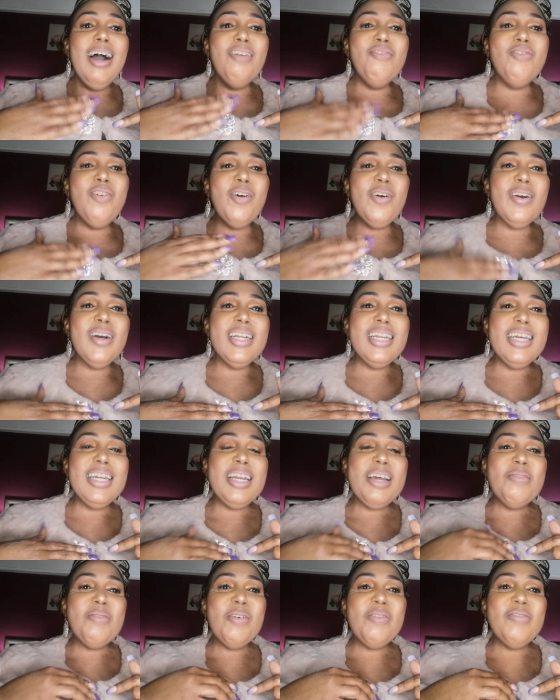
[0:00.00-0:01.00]
I forgot the
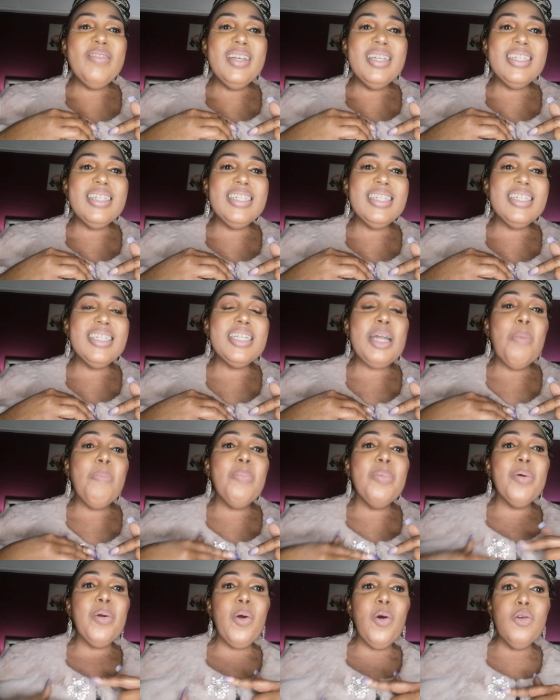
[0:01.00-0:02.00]
name of this. Is it a
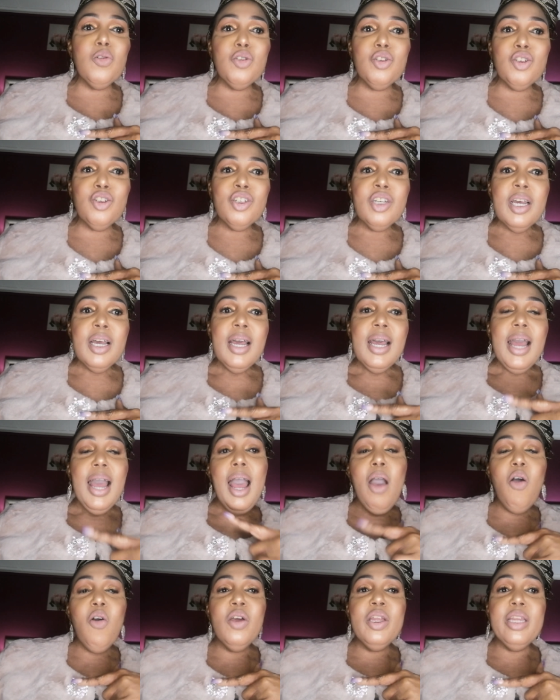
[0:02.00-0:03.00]
brooch?
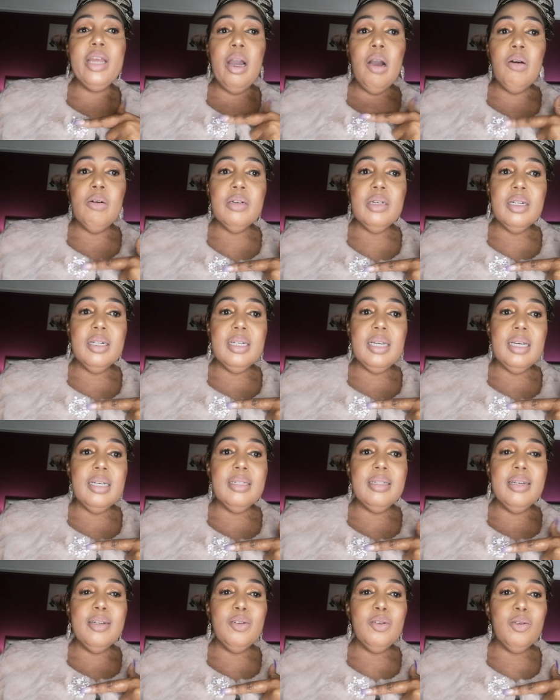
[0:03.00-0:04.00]
Uh, in the olden
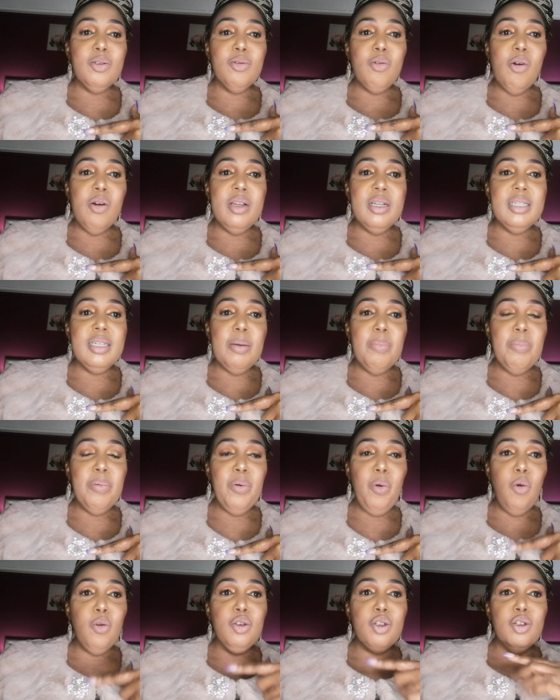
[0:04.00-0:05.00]
days, they used to call it a
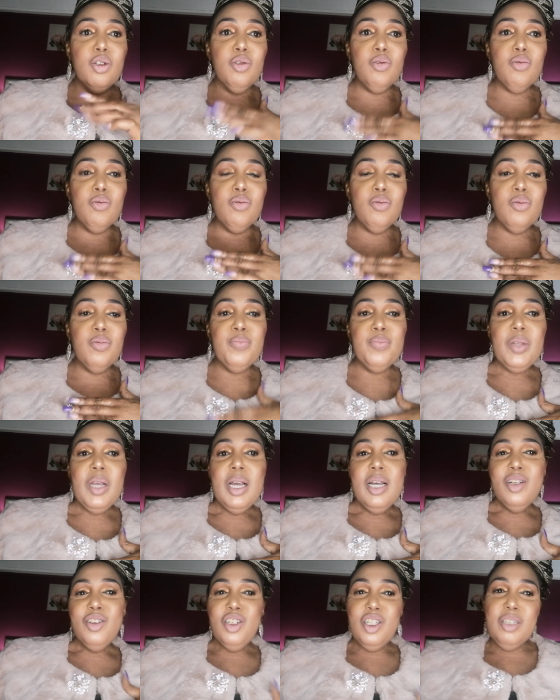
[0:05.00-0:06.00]
brooch to
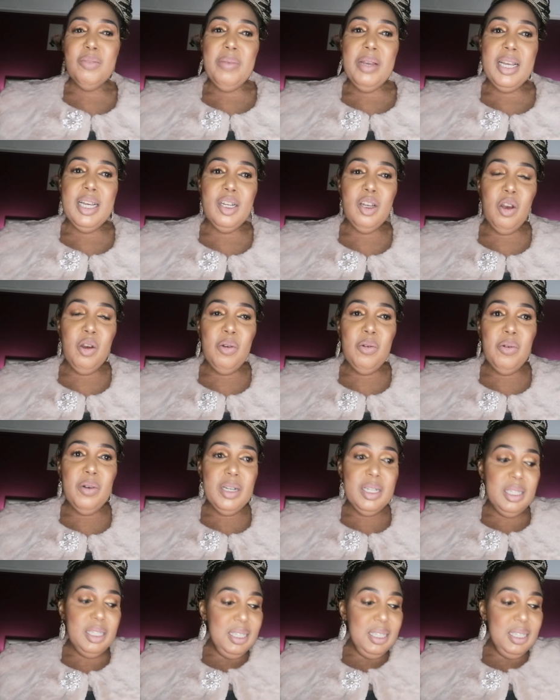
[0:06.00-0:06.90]
just make it look.